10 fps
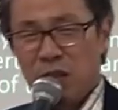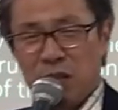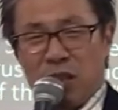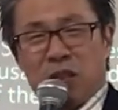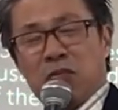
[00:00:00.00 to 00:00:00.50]

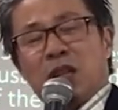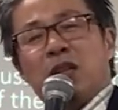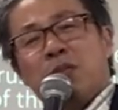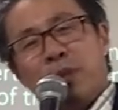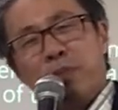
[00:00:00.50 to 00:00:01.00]
he,
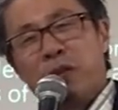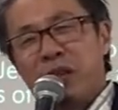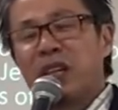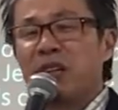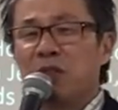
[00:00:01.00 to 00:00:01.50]
people
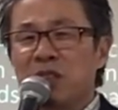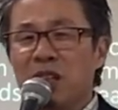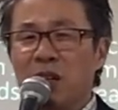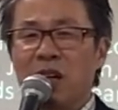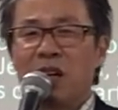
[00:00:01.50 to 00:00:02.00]
think he was
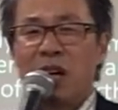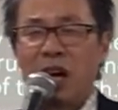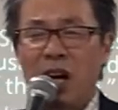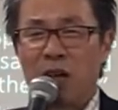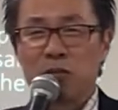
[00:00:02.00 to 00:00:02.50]
a,
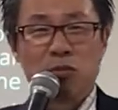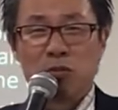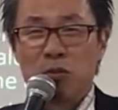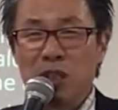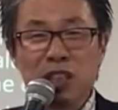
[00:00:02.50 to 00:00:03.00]
a
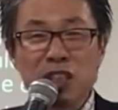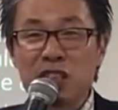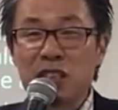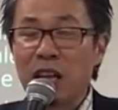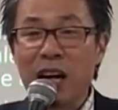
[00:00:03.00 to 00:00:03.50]

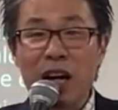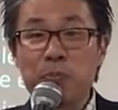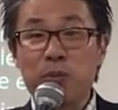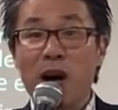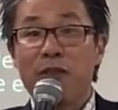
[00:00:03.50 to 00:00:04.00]
religious uh,
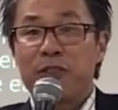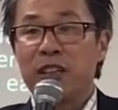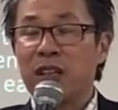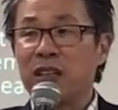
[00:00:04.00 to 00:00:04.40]
prophet.